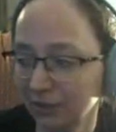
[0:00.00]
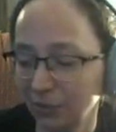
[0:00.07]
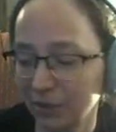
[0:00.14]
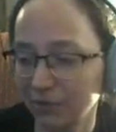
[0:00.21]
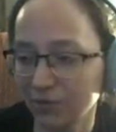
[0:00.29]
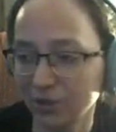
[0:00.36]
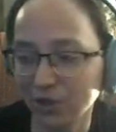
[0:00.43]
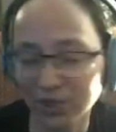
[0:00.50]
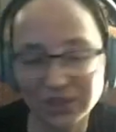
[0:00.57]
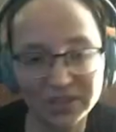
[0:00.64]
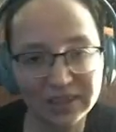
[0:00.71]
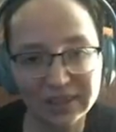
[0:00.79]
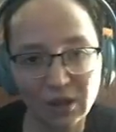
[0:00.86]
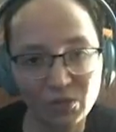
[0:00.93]
We were
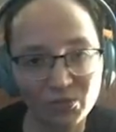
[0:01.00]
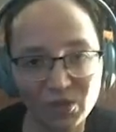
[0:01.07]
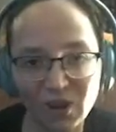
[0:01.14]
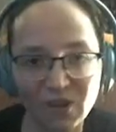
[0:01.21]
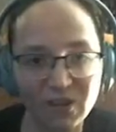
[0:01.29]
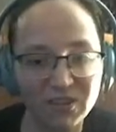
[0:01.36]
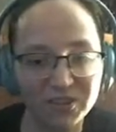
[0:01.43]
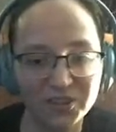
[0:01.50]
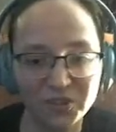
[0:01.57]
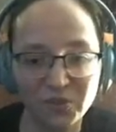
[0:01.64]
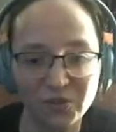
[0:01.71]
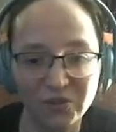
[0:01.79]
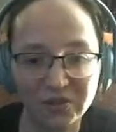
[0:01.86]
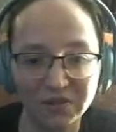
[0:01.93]
just at the wrong
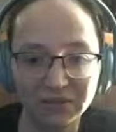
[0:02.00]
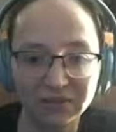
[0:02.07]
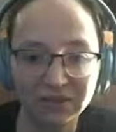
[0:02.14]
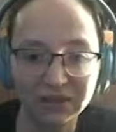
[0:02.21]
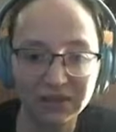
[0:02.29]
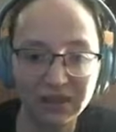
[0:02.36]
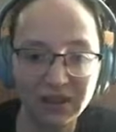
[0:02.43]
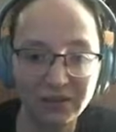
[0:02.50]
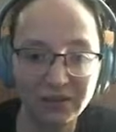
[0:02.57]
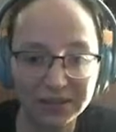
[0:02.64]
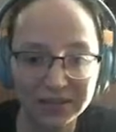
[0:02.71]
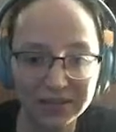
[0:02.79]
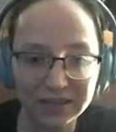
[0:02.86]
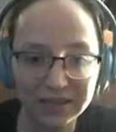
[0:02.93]
door,
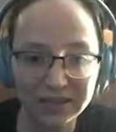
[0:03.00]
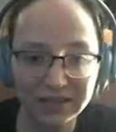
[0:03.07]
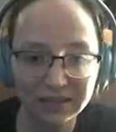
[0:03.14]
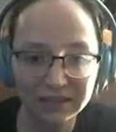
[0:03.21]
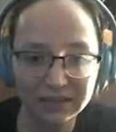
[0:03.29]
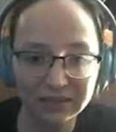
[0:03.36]
obviously.